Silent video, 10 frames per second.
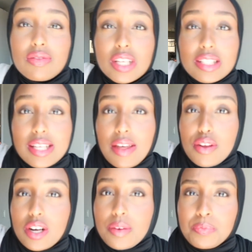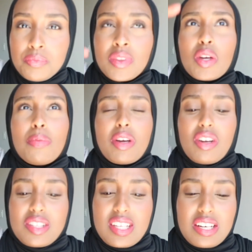the evening together. Oh my
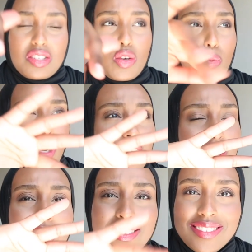god, it's getting so bright.